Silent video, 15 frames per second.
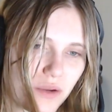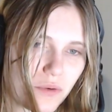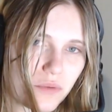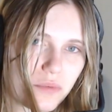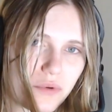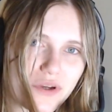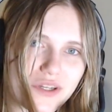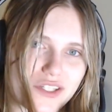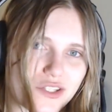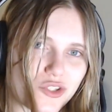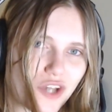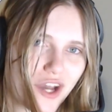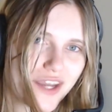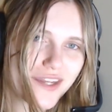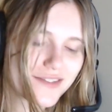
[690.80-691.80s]
They were pretty
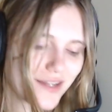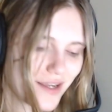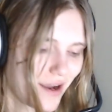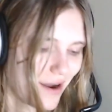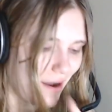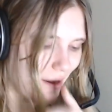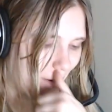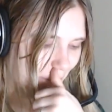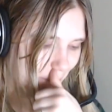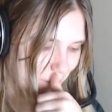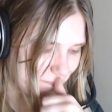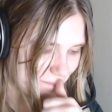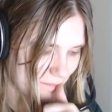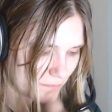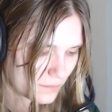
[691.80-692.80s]
shite.
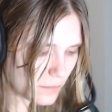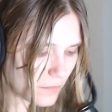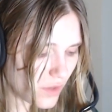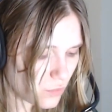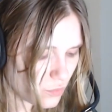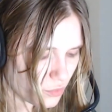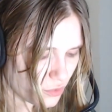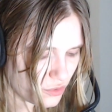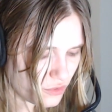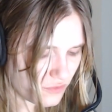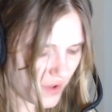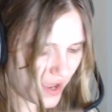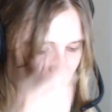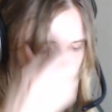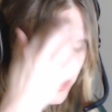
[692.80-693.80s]
Rune
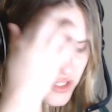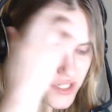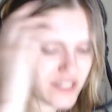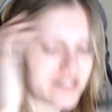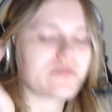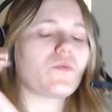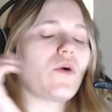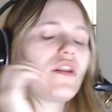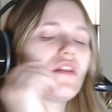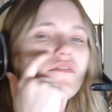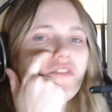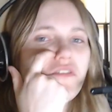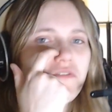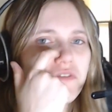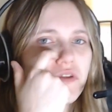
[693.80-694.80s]
Factory is one
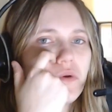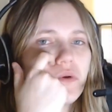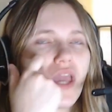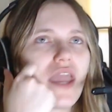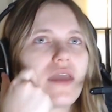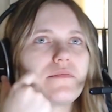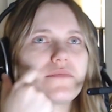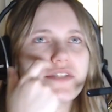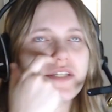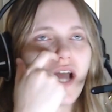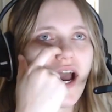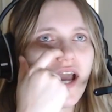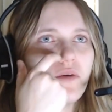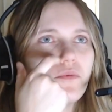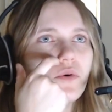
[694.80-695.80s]
of the few games that
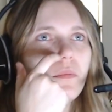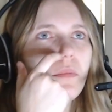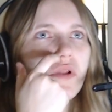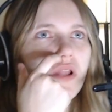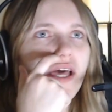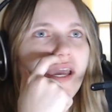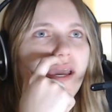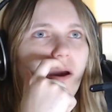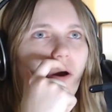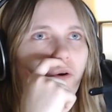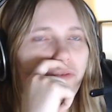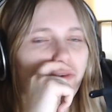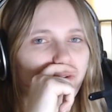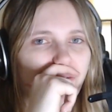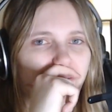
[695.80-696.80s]
I will play
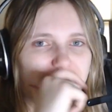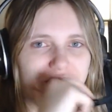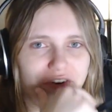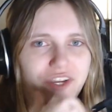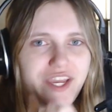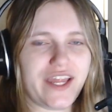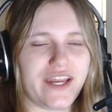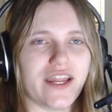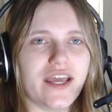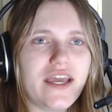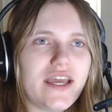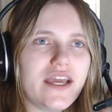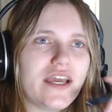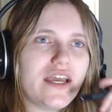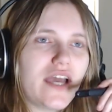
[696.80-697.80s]
over and over again.
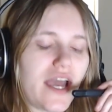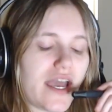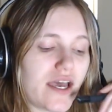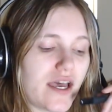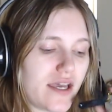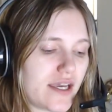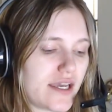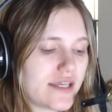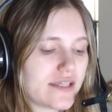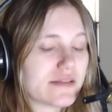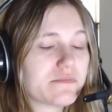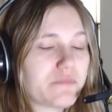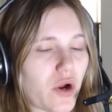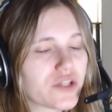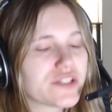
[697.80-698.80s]

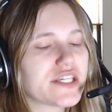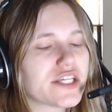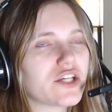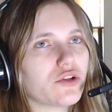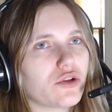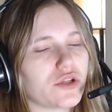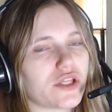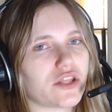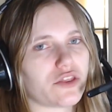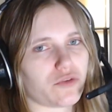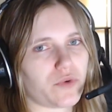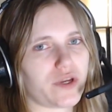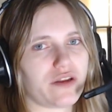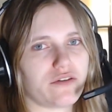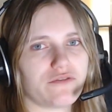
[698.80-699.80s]
Particularly
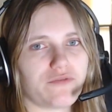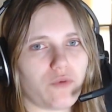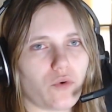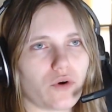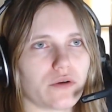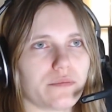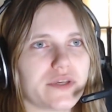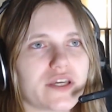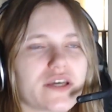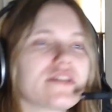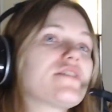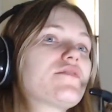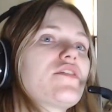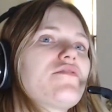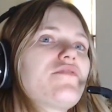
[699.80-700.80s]
3 and 4,
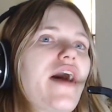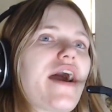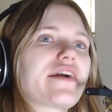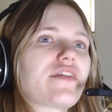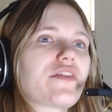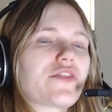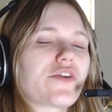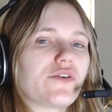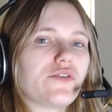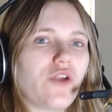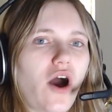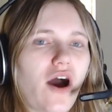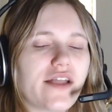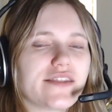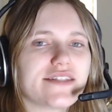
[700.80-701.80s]
because of the fact that they're
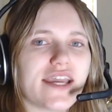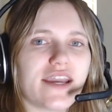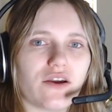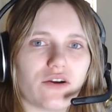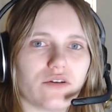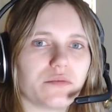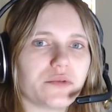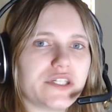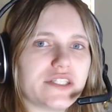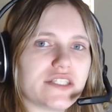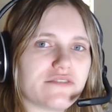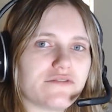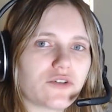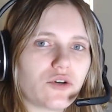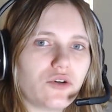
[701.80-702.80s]
not terribly
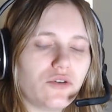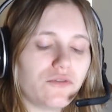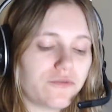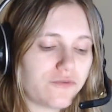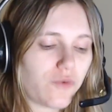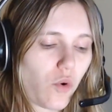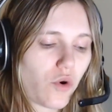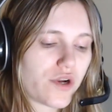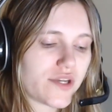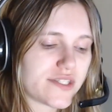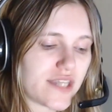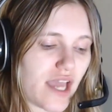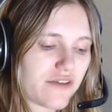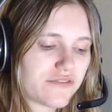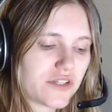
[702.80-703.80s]
difficult. 4
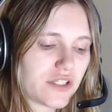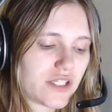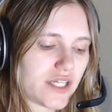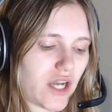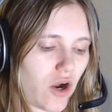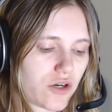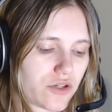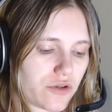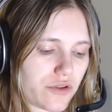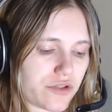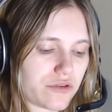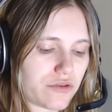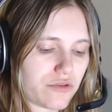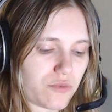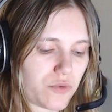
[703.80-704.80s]
is definitely harder
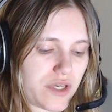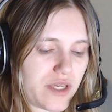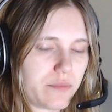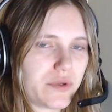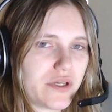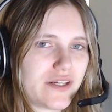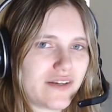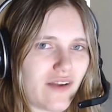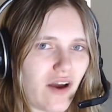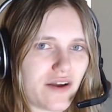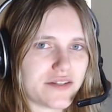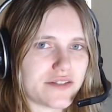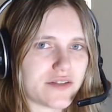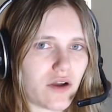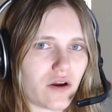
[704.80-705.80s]
than 3, but
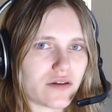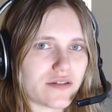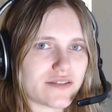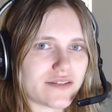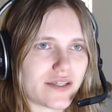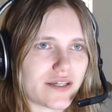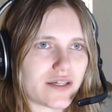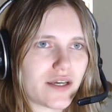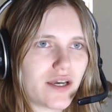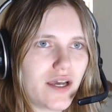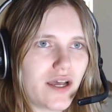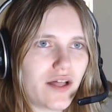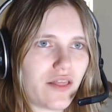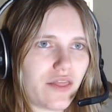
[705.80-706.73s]
not as hard as, like,